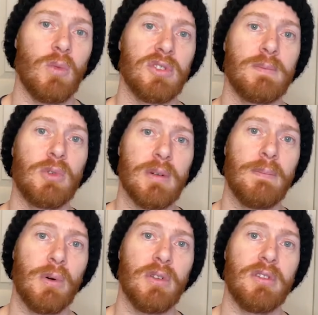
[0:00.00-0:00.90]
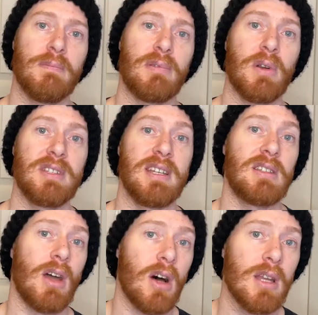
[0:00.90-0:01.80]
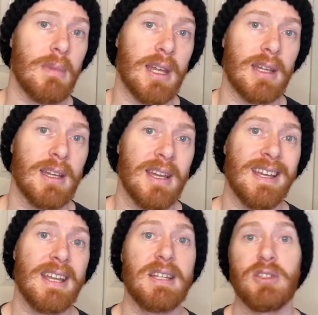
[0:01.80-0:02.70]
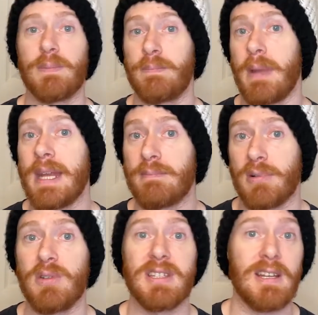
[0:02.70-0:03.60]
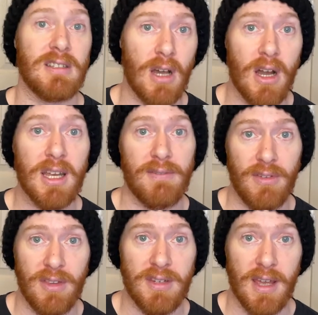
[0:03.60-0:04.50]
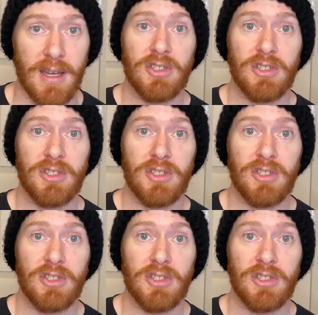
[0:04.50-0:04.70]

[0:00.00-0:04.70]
What's more important than protein timing is your main protein target for the day.